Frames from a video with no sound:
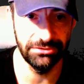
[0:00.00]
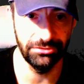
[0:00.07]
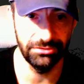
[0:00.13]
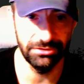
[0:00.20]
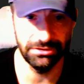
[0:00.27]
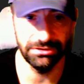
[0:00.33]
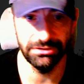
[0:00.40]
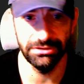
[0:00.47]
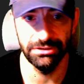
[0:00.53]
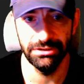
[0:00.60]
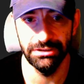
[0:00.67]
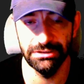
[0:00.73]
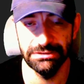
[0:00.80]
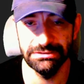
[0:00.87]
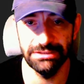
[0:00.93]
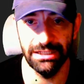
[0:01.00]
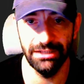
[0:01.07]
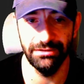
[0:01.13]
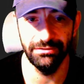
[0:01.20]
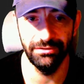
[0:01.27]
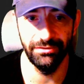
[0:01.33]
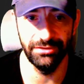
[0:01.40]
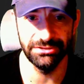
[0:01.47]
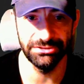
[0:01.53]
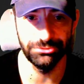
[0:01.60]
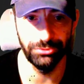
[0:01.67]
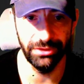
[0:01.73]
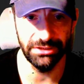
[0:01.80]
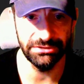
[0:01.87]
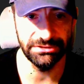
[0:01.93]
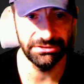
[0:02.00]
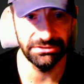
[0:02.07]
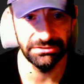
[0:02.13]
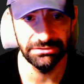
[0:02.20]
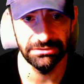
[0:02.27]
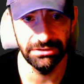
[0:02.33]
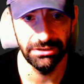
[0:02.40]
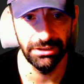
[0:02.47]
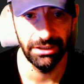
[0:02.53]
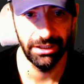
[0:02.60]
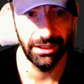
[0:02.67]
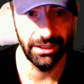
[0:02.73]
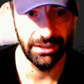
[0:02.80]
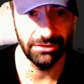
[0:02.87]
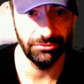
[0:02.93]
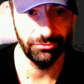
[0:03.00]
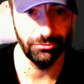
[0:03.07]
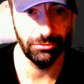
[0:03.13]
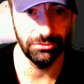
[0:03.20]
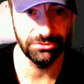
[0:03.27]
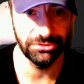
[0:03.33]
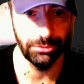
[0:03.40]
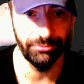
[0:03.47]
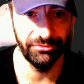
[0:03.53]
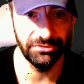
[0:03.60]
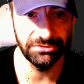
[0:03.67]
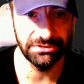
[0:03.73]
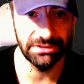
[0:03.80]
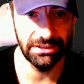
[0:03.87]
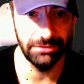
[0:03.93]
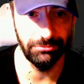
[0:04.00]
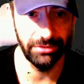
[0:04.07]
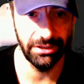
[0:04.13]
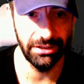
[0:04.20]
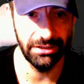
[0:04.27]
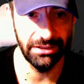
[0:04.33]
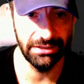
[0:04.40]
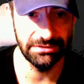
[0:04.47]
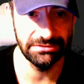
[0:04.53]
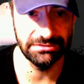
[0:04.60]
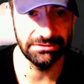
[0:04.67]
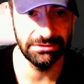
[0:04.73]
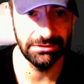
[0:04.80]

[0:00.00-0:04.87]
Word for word: in order style the squares. And of course, obviously, we need